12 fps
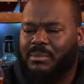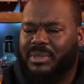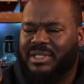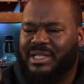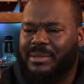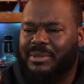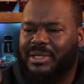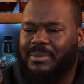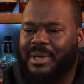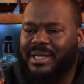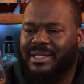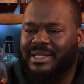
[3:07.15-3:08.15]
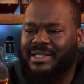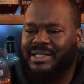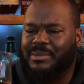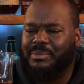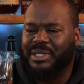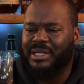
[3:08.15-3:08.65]
but something about this
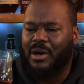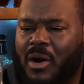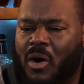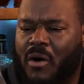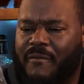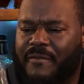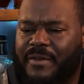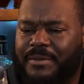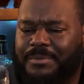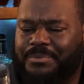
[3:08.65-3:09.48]
is a bit off.